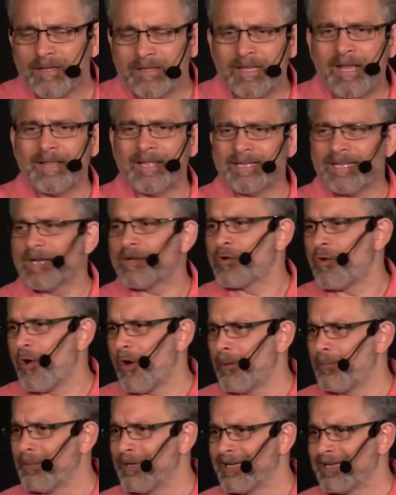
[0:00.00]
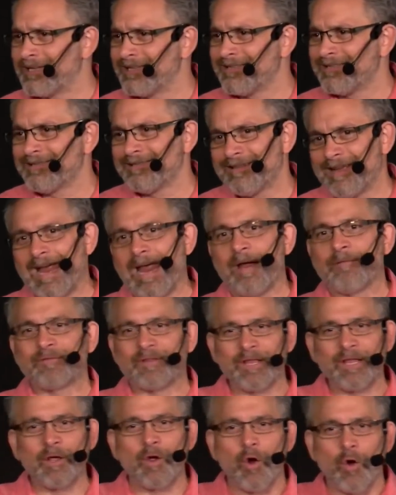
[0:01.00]
Now, they did call me
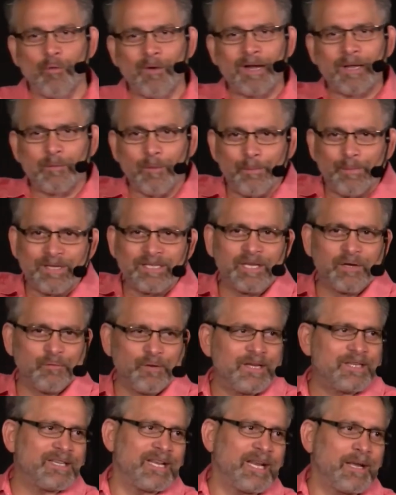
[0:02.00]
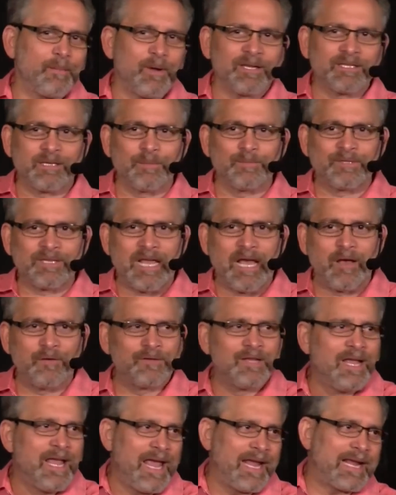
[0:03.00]
after they already were busy reasoning amongst
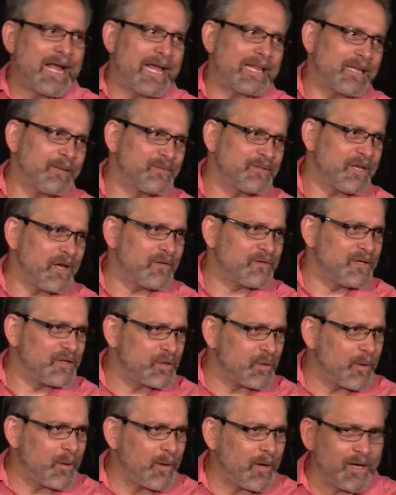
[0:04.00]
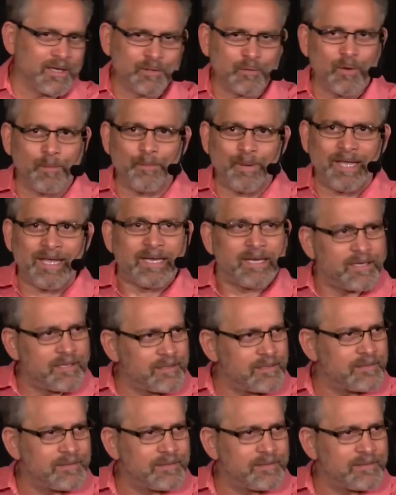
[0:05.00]
themselves and got themselves into a pit.